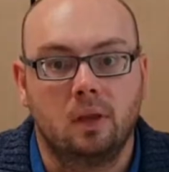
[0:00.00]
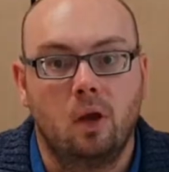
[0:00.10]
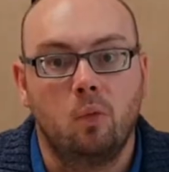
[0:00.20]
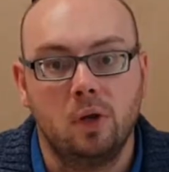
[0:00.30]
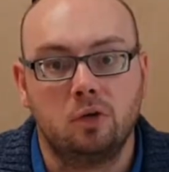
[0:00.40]

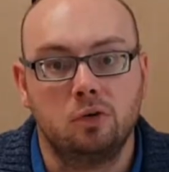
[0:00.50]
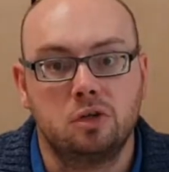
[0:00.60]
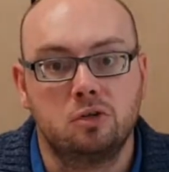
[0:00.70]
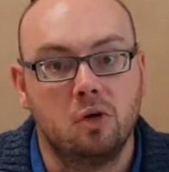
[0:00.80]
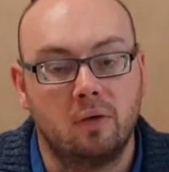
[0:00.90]
We are going to
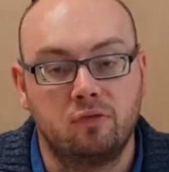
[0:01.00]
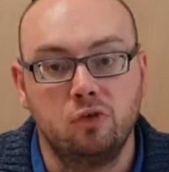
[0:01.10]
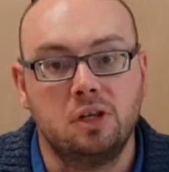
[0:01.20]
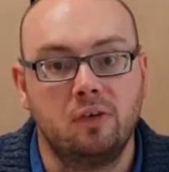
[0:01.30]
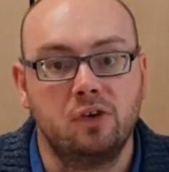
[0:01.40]
do a few
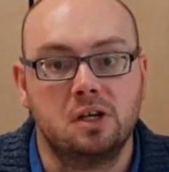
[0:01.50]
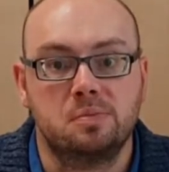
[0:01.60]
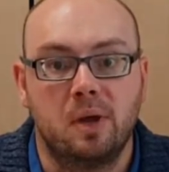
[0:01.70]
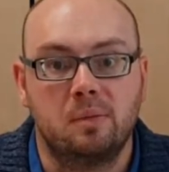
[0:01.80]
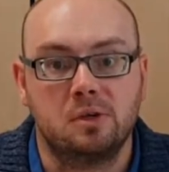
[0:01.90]
different
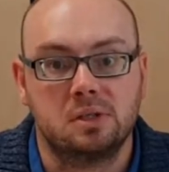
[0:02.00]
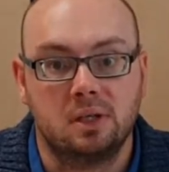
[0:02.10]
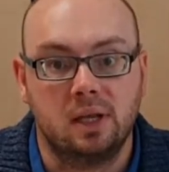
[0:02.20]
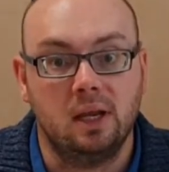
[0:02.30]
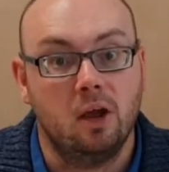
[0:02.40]
experiments
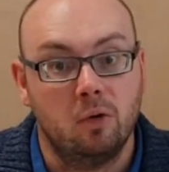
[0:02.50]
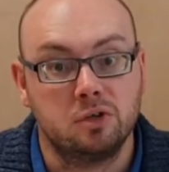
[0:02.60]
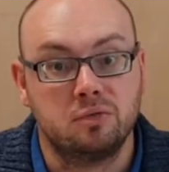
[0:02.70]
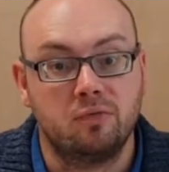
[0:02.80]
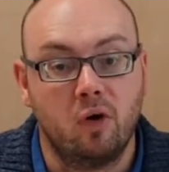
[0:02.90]
today
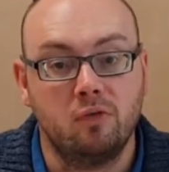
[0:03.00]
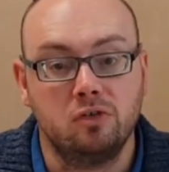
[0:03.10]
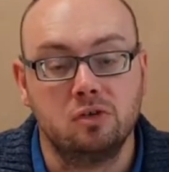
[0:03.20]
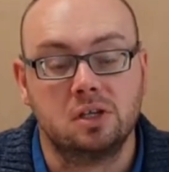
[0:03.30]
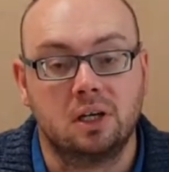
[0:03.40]
which involve
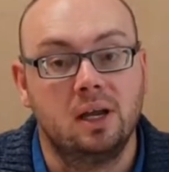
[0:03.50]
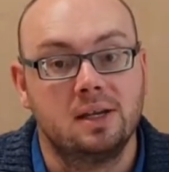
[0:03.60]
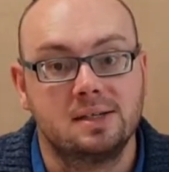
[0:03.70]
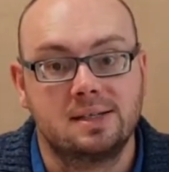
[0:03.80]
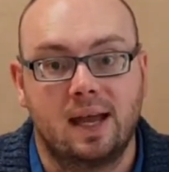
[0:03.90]
using
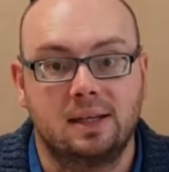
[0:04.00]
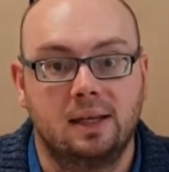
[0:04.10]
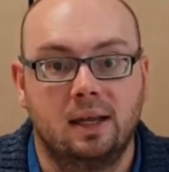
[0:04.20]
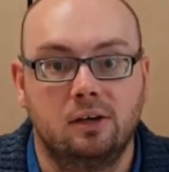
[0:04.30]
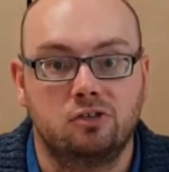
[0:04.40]

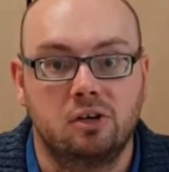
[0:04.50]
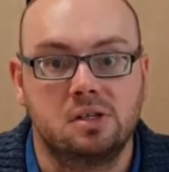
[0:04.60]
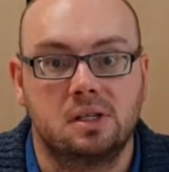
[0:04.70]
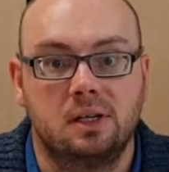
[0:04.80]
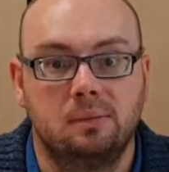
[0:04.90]
static
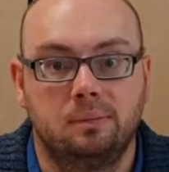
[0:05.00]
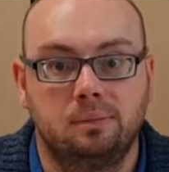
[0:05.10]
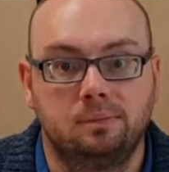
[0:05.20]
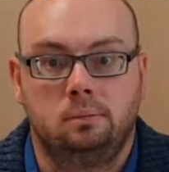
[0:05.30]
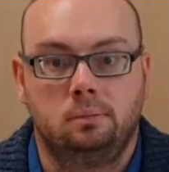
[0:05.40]
electricity.
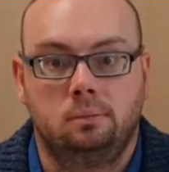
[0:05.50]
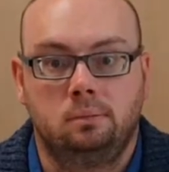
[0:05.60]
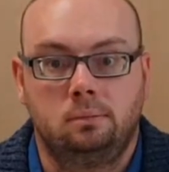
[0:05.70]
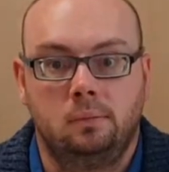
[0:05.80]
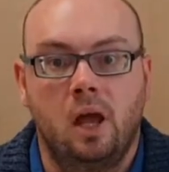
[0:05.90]

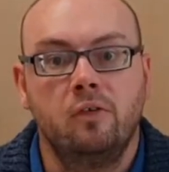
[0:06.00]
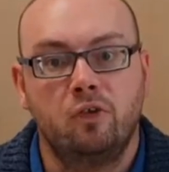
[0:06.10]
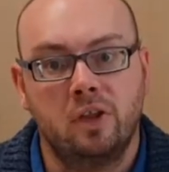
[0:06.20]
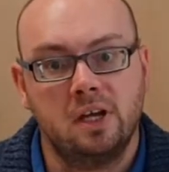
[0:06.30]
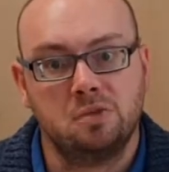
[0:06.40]

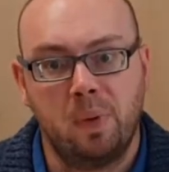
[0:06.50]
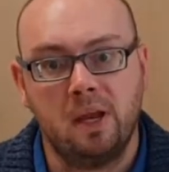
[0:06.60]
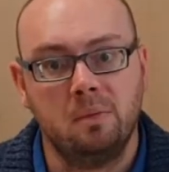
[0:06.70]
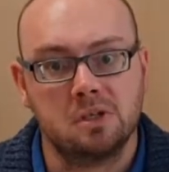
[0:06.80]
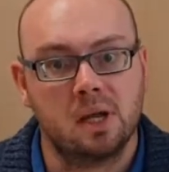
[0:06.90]
For the
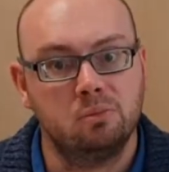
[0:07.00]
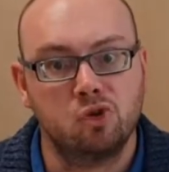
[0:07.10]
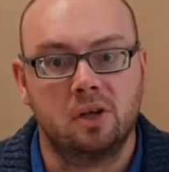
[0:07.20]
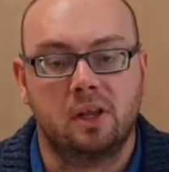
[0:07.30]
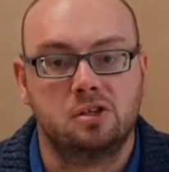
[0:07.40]
experiments I'm
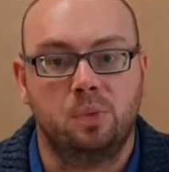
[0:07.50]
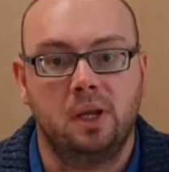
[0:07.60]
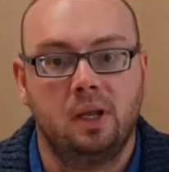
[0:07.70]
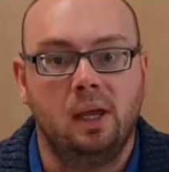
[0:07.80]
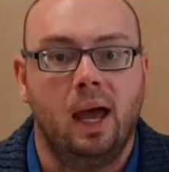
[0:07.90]
doing this
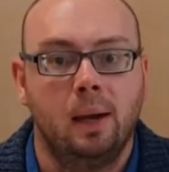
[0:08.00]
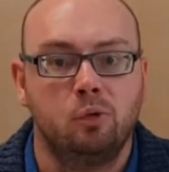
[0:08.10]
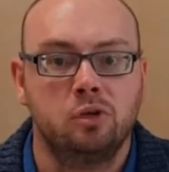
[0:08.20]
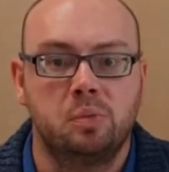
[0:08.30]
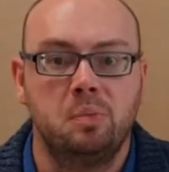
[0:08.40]
week, I'm
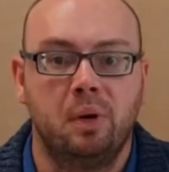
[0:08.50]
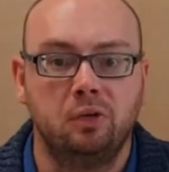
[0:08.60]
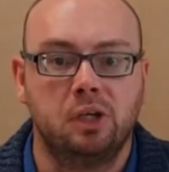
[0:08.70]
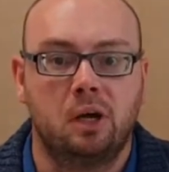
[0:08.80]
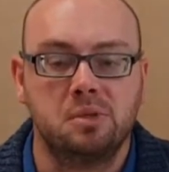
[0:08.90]
going to be
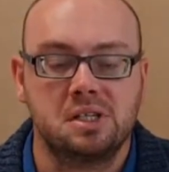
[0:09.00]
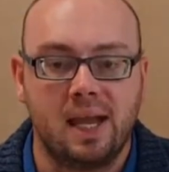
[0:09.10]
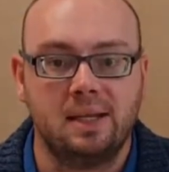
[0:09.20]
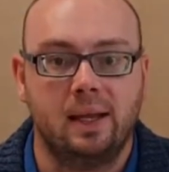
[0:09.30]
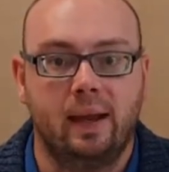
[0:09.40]
building up
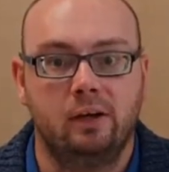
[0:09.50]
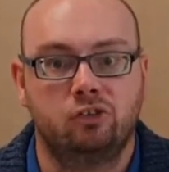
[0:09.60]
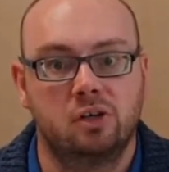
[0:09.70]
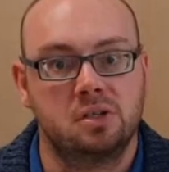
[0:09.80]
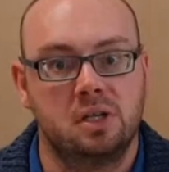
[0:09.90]
static
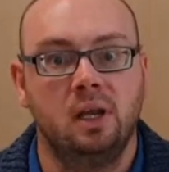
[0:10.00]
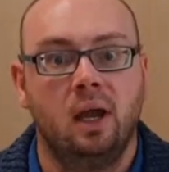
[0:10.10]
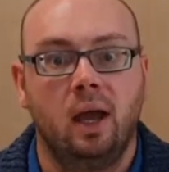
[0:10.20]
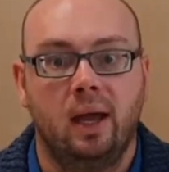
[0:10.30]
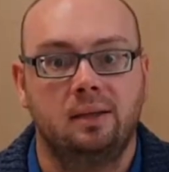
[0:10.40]
electricity
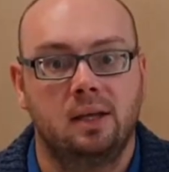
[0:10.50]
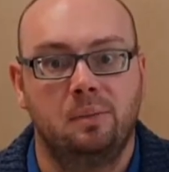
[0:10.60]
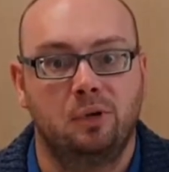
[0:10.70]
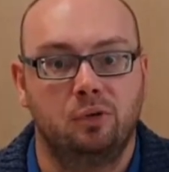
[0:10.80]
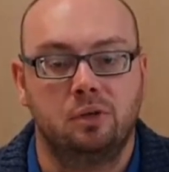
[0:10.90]
into a
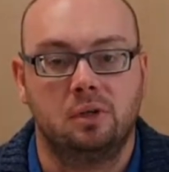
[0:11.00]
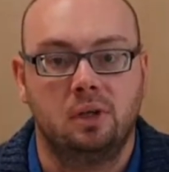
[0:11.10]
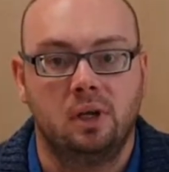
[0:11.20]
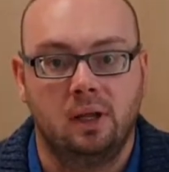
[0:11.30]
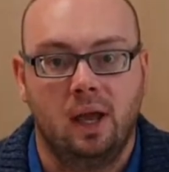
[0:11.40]
balloon.
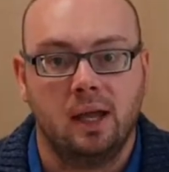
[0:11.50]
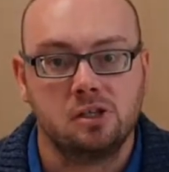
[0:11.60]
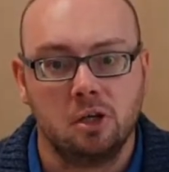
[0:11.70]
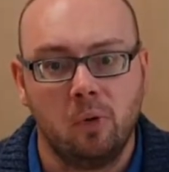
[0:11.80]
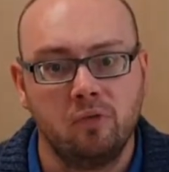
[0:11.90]
And
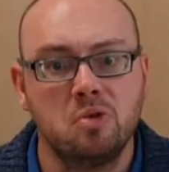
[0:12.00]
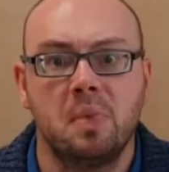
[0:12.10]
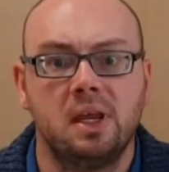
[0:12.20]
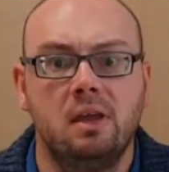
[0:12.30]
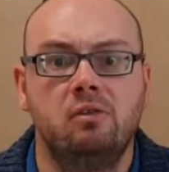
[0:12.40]
some of you may
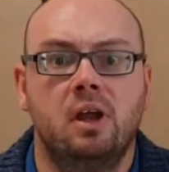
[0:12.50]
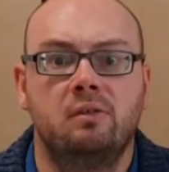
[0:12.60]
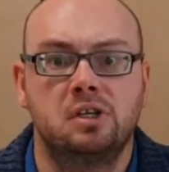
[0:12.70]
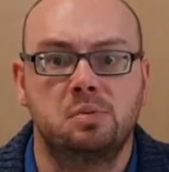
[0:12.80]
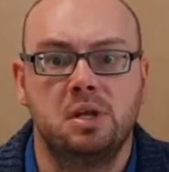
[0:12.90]
even have
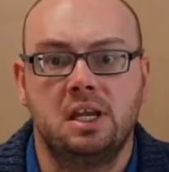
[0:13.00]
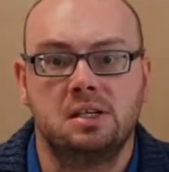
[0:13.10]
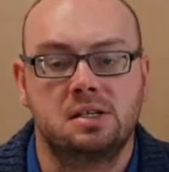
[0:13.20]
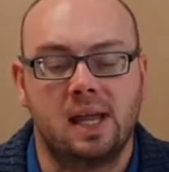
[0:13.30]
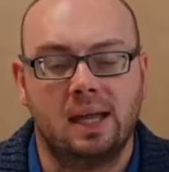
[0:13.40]

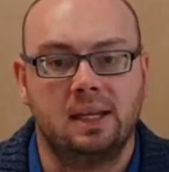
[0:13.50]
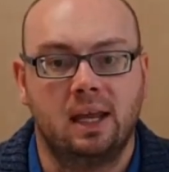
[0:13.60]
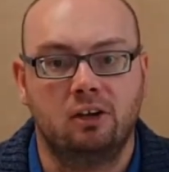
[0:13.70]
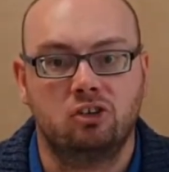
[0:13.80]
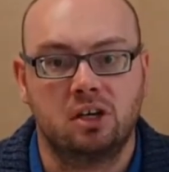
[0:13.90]
experienced static
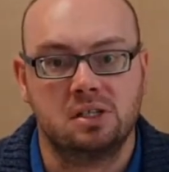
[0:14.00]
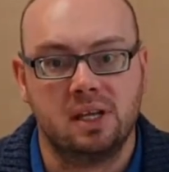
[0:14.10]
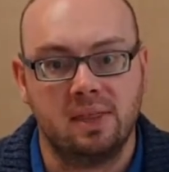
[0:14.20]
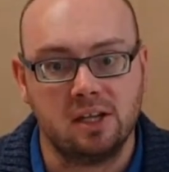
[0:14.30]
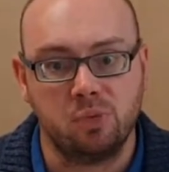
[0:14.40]
electricity
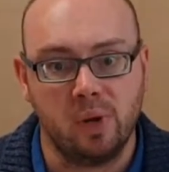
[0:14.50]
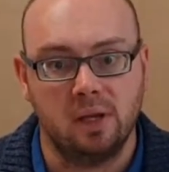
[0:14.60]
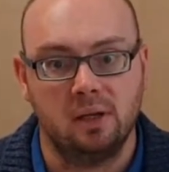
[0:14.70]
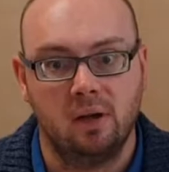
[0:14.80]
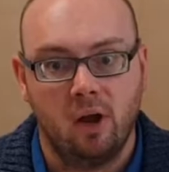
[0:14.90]
this way.
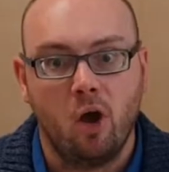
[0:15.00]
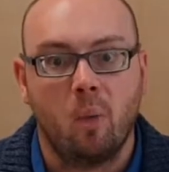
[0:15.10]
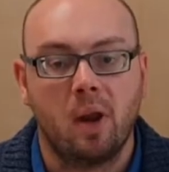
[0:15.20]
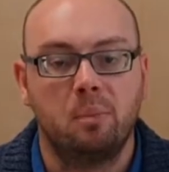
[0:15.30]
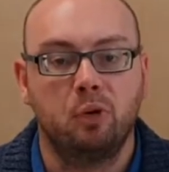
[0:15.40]

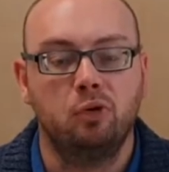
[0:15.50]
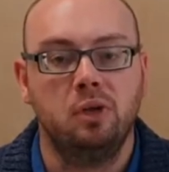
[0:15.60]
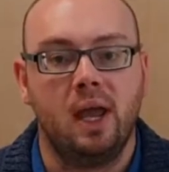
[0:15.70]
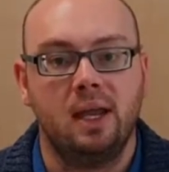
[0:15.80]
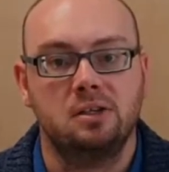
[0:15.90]
When a balloon
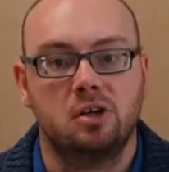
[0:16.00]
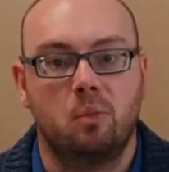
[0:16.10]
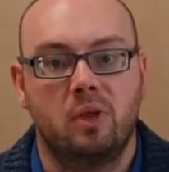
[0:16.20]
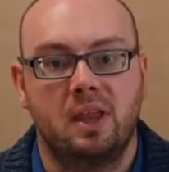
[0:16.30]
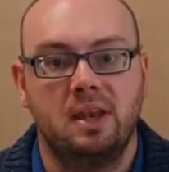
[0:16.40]
ends up
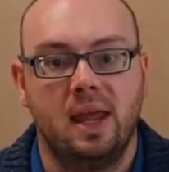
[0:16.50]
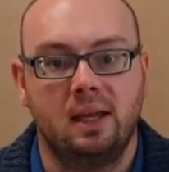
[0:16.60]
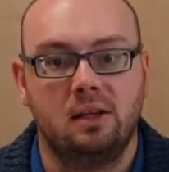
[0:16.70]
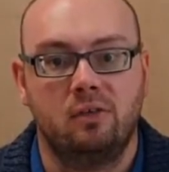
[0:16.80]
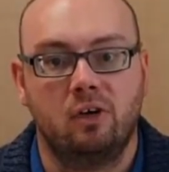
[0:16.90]
with a
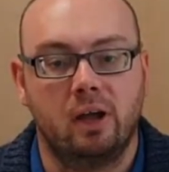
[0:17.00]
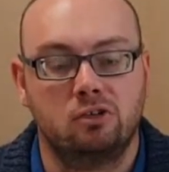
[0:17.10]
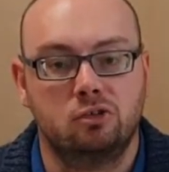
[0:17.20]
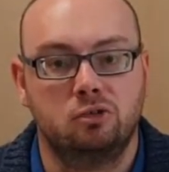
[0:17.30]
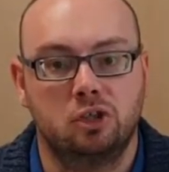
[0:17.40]
negative
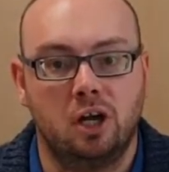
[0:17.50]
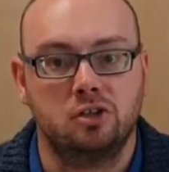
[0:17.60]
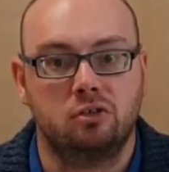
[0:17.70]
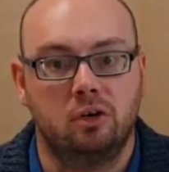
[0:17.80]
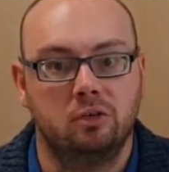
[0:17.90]
electrical charge
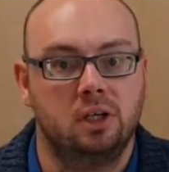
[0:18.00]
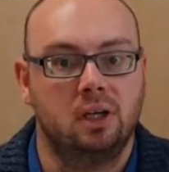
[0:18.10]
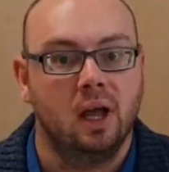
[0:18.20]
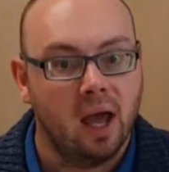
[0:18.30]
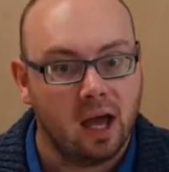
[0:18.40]
around it
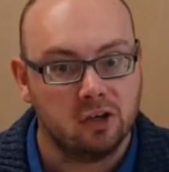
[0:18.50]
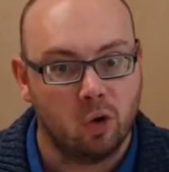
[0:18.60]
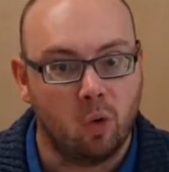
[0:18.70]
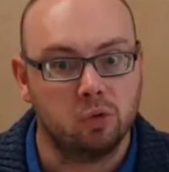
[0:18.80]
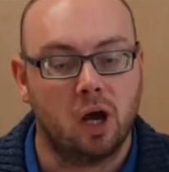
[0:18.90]
and you
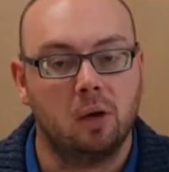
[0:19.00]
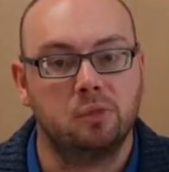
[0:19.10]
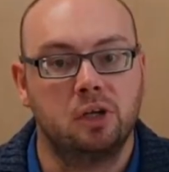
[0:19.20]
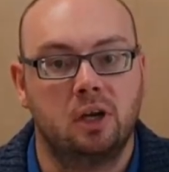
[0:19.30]
hold it up to your